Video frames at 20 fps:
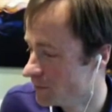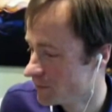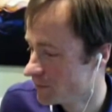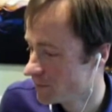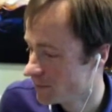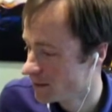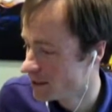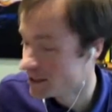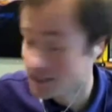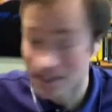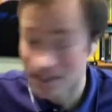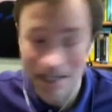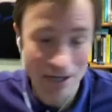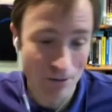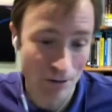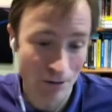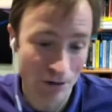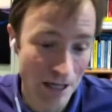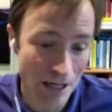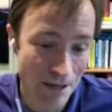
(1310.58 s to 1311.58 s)

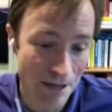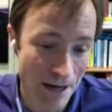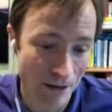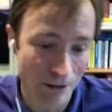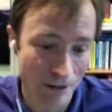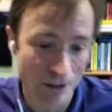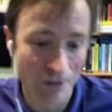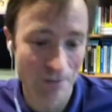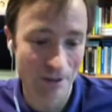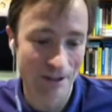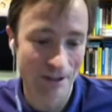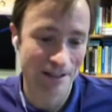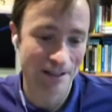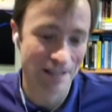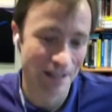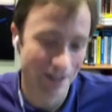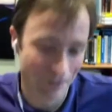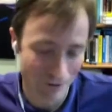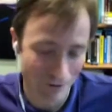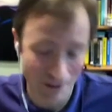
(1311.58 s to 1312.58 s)
secret thing about
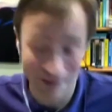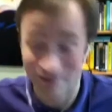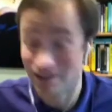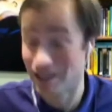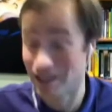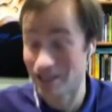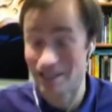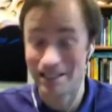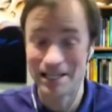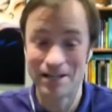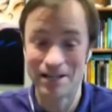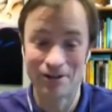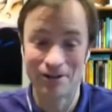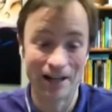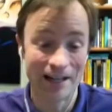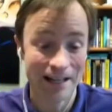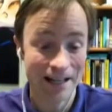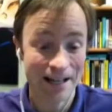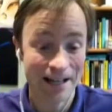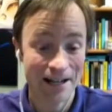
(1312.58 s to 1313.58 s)
cumulative graphs, not secret,
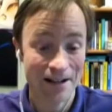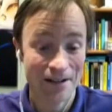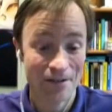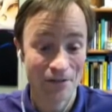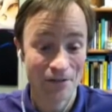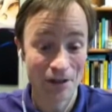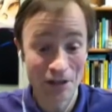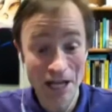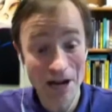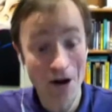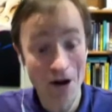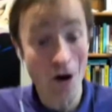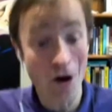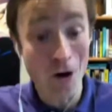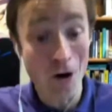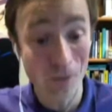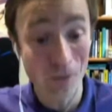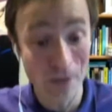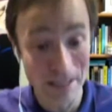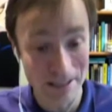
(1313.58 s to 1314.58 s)
that they
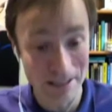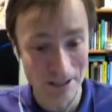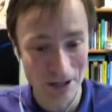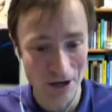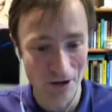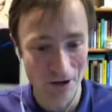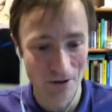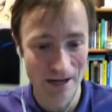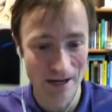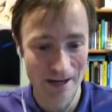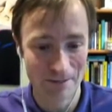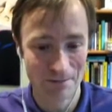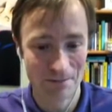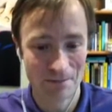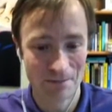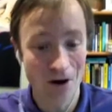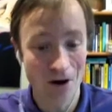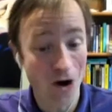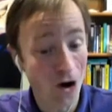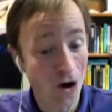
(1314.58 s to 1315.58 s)
always go up,
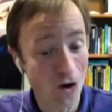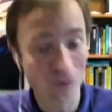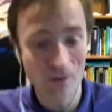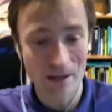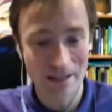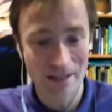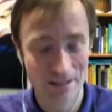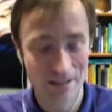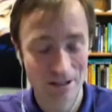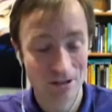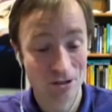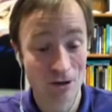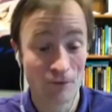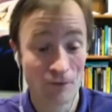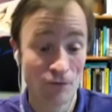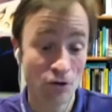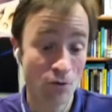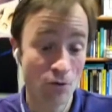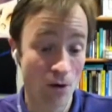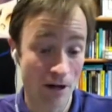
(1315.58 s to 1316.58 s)
always. So if
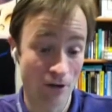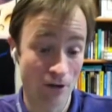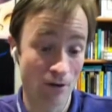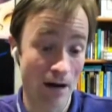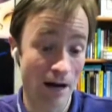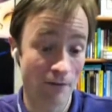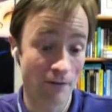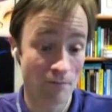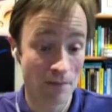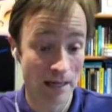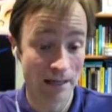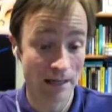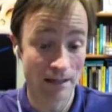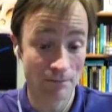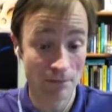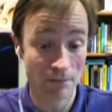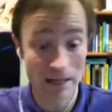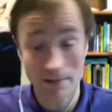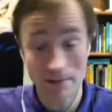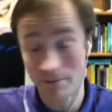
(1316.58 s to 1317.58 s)
you want a graph, make
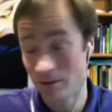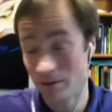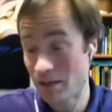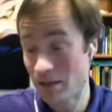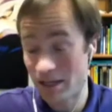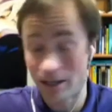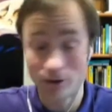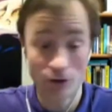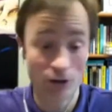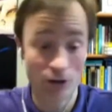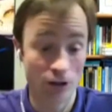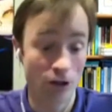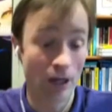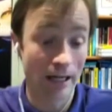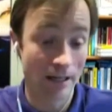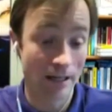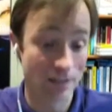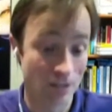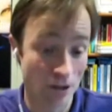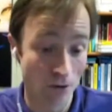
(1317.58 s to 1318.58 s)
it look like
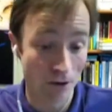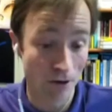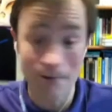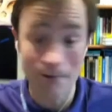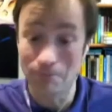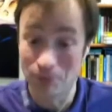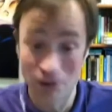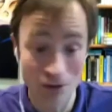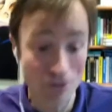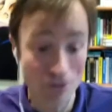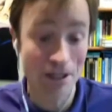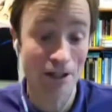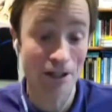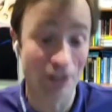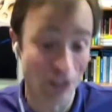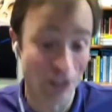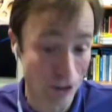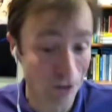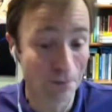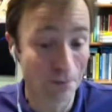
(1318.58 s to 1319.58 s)
it's going up, use a
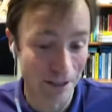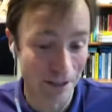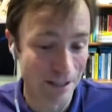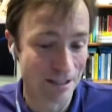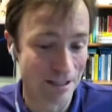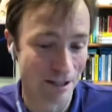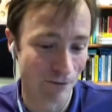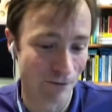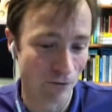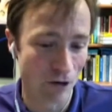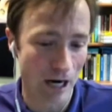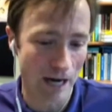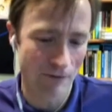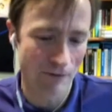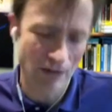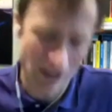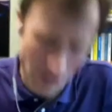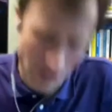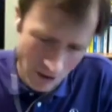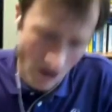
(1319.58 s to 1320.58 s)
cumulative graph.
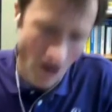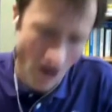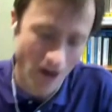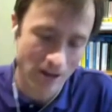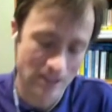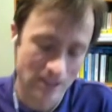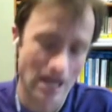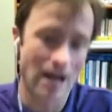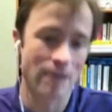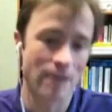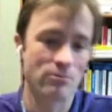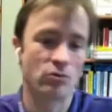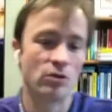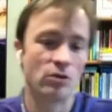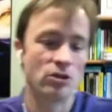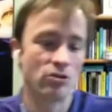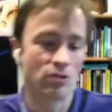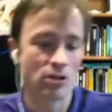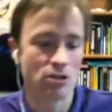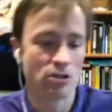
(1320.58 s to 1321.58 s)
Now there are times when
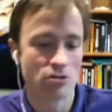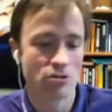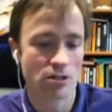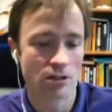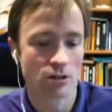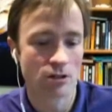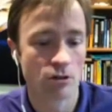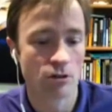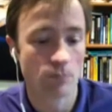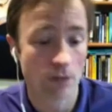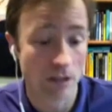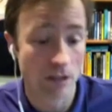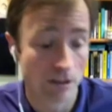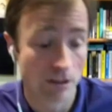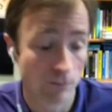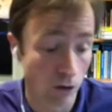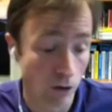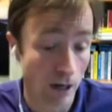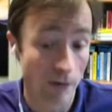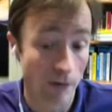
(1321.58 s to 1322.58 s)
you can use a cumulative
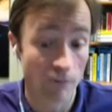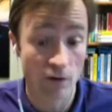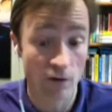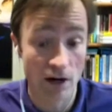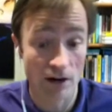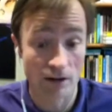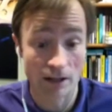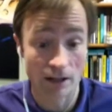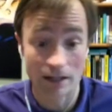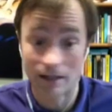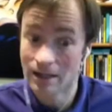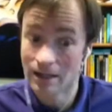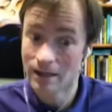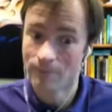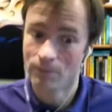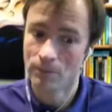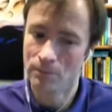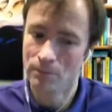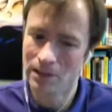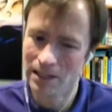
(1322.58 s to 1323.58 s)
graph fairly,
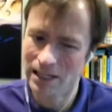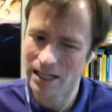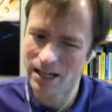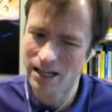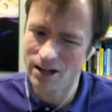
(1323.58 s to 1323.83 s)
but here